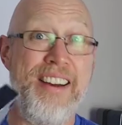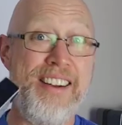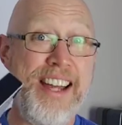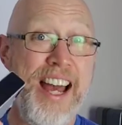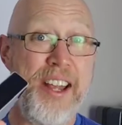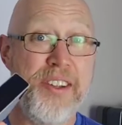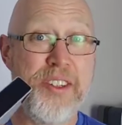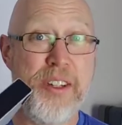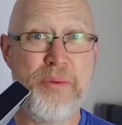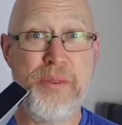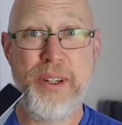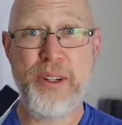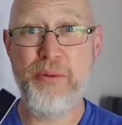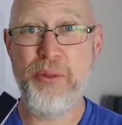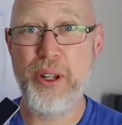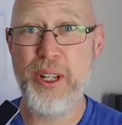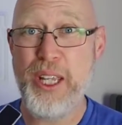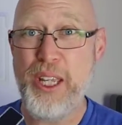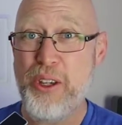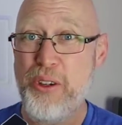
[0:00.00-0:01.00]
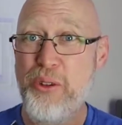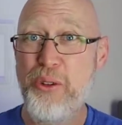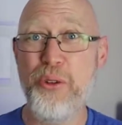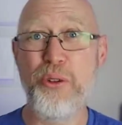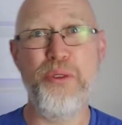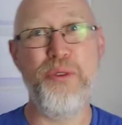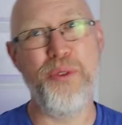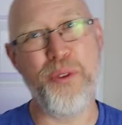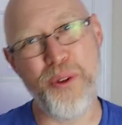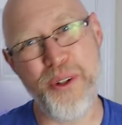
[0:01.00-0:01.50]
I've got something really
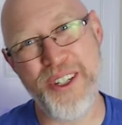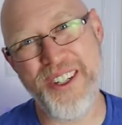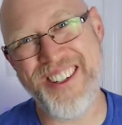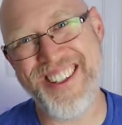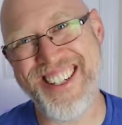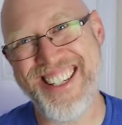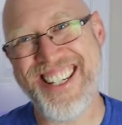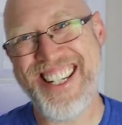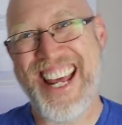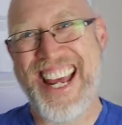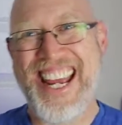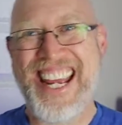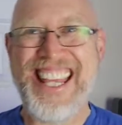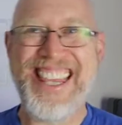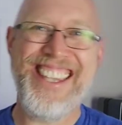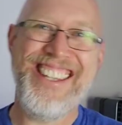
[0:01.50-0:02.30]
cool for you today.